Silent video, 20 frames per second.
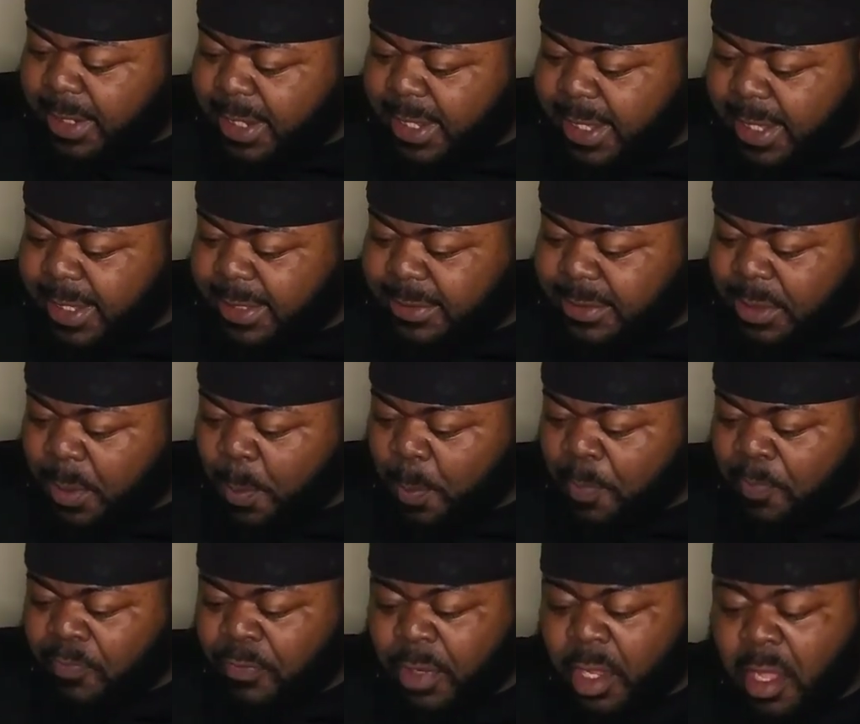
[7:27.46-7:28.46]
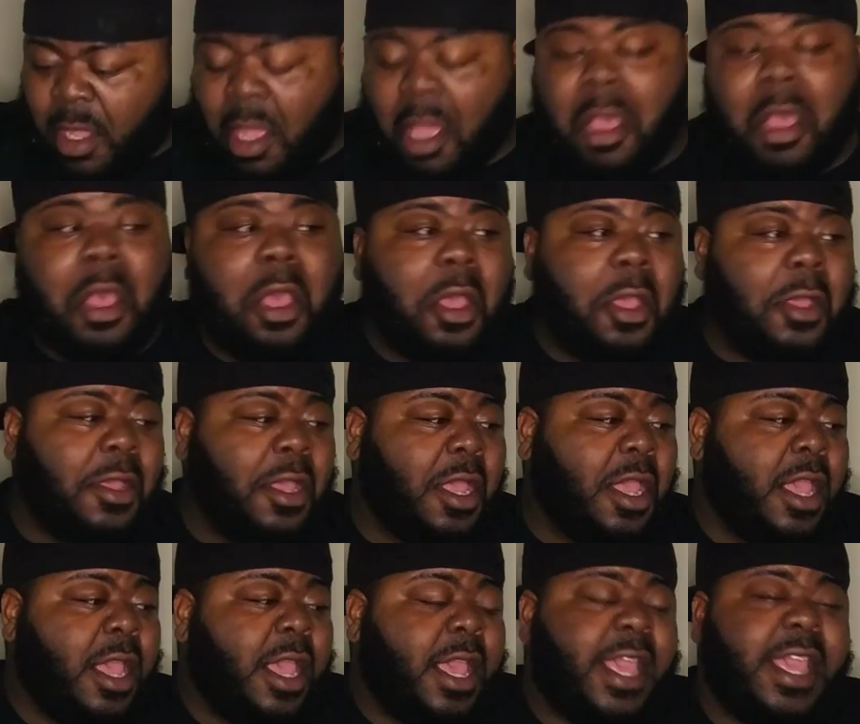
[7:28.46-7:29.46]
it is.
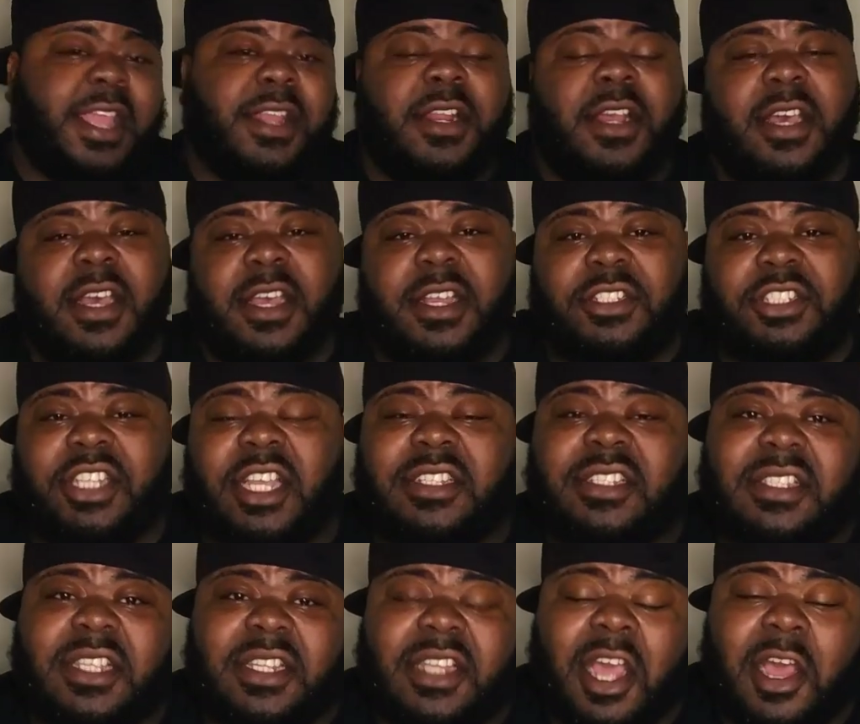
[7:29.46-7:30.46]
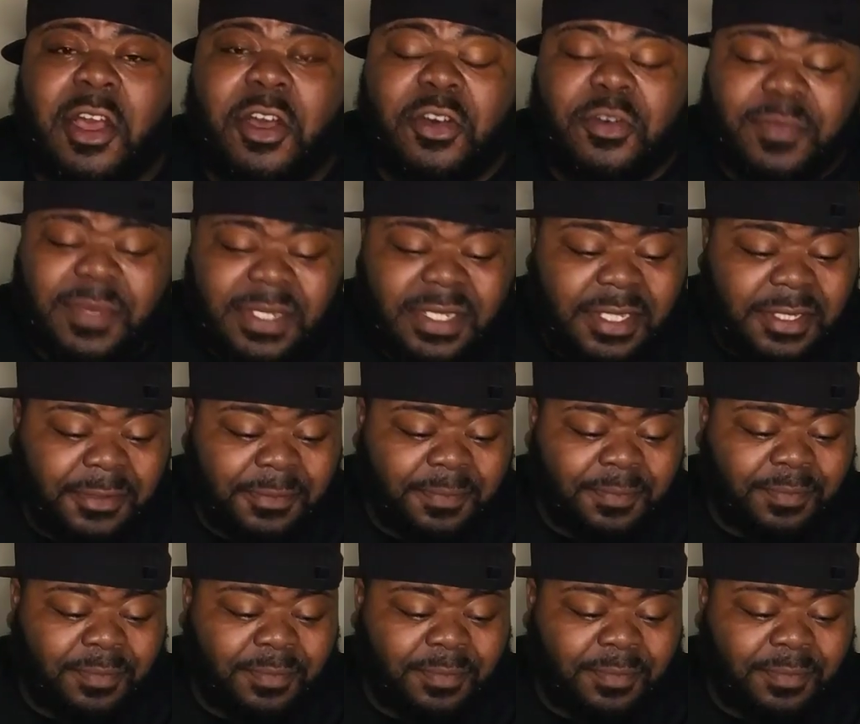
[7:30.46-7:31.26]
And, Justin Combs,